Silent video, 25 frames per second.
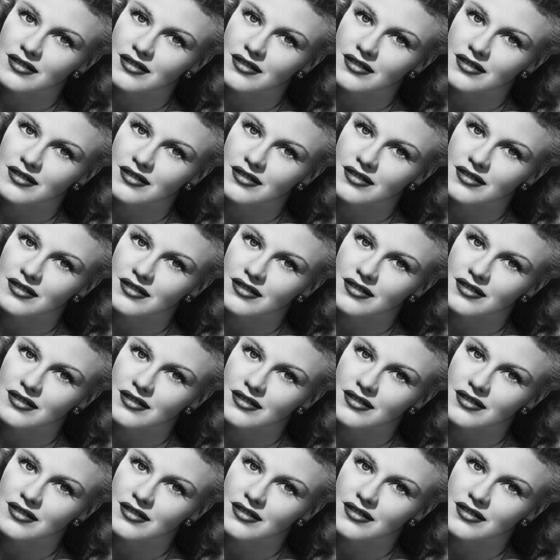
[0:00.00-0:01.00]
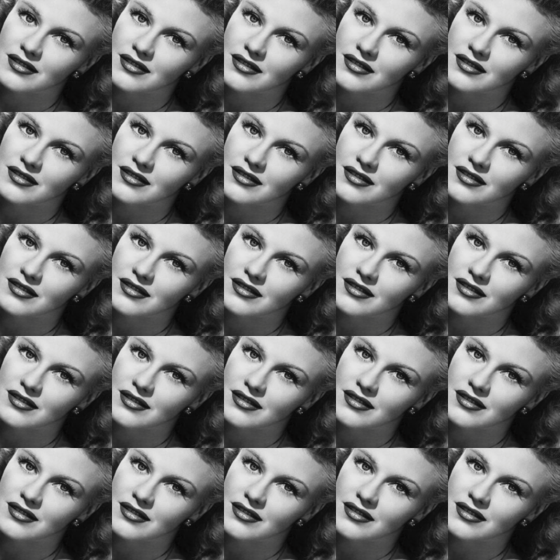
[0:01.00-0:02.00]

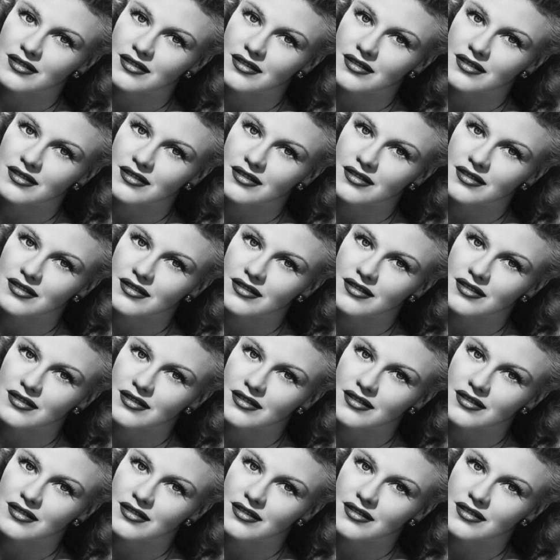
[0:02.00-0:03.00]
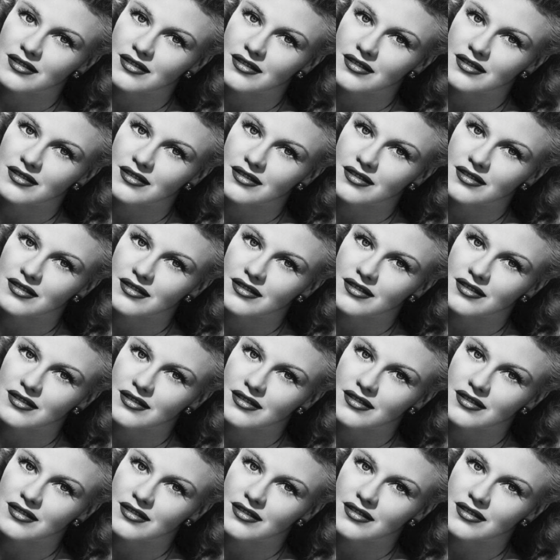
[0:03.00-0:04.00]

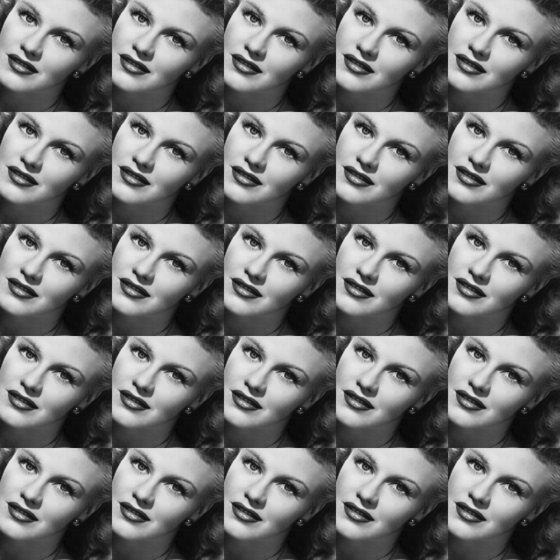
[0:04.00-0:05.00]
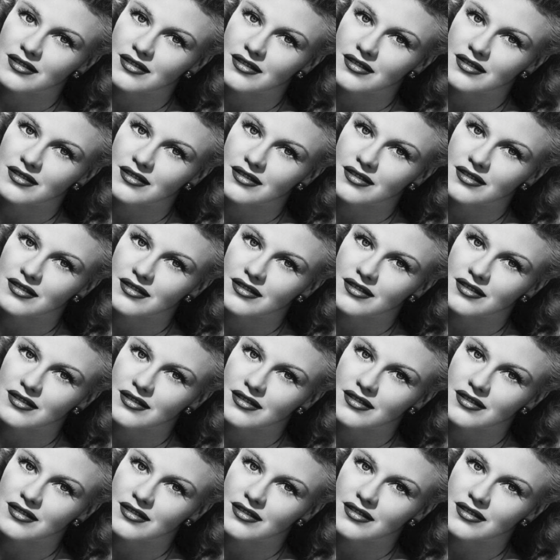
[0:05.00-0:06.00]

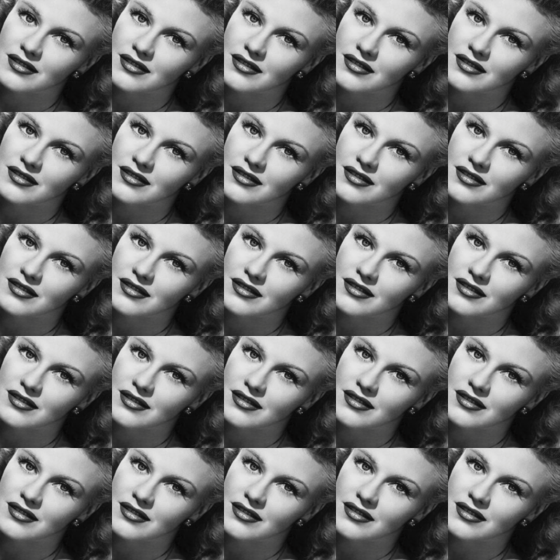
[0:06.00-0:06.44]
[no speech]